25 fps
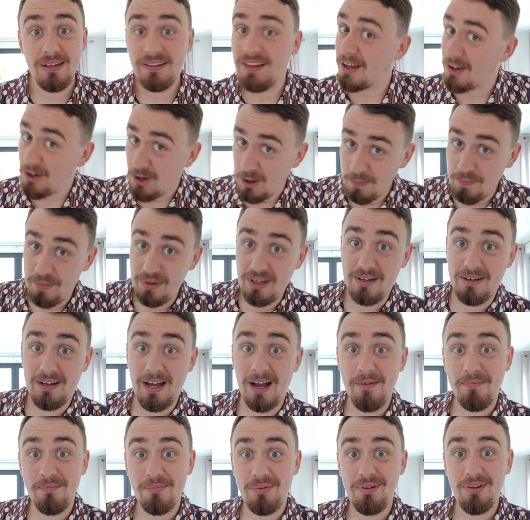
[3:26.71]
That could be a
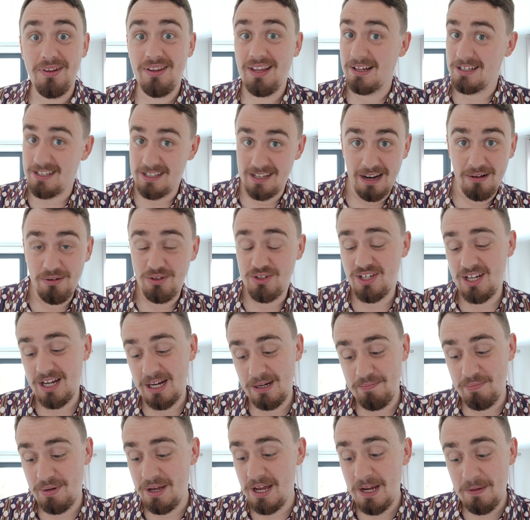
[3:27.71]
gamble. That's an
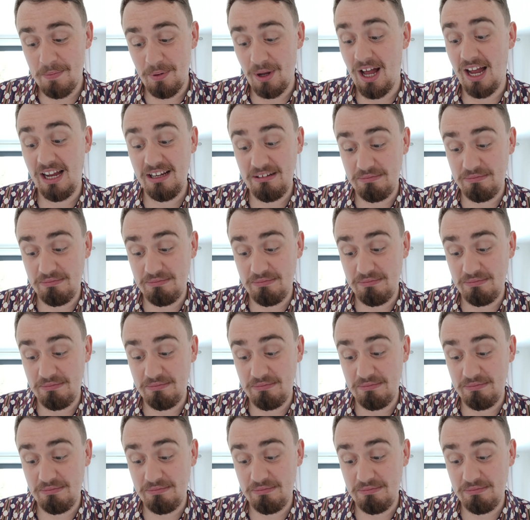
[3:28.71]
outside pick, but